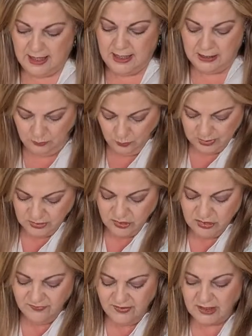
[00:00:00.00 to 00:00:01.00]
And
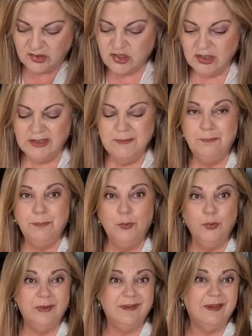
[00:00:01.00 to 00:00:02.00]
once you've actually
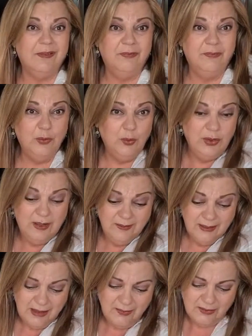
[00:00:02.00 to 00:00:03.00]
put the food
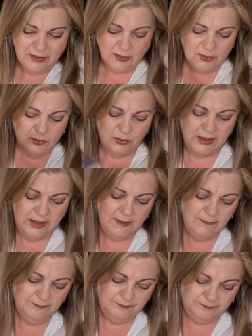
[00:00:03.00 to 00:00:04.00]
in there that you're
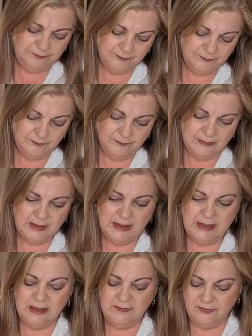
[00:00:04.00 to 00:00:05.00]
cooking, they're
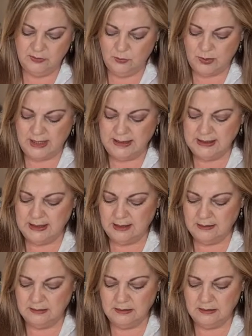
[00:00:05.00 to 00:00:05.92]
even weightier.